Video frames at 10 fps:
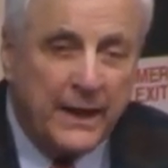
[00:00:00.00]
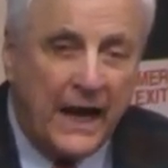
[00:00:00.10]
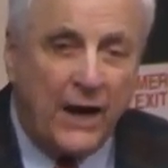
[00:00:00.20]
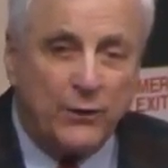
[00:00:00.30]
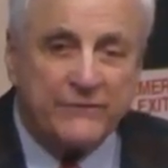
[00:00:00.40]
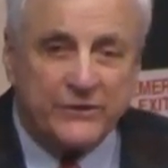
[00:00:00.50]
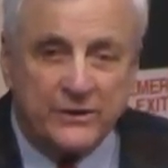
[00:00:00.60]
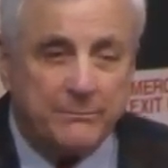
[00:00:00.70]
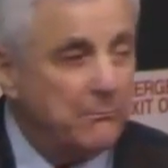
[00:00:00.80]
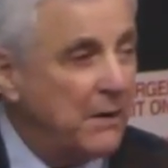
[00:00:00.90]

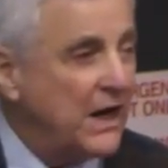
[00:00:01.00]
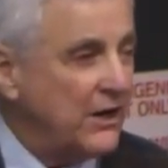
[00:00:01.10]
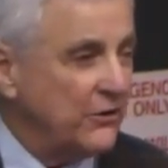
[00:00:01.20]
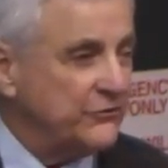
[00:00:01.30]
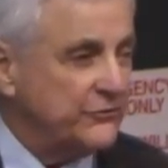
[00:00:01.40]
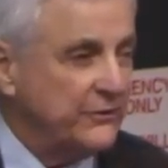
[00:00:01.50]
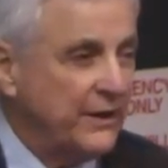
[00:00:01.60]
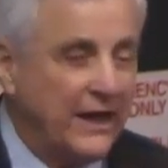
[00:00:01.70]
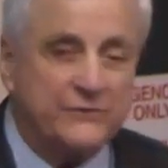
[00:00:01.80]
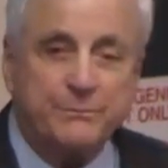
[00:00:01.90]
However, Myers
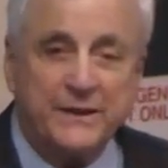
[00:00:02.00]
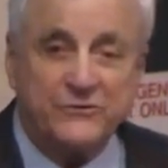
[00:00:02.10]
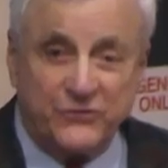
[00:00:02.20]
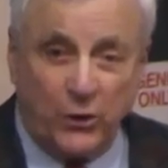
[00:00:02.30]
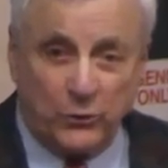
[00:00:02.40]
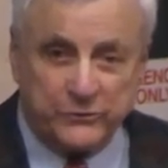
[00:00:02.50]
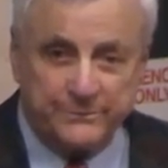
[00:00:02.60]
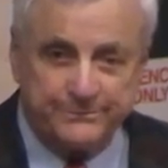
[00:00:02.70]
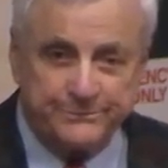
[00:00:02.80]
has been sold.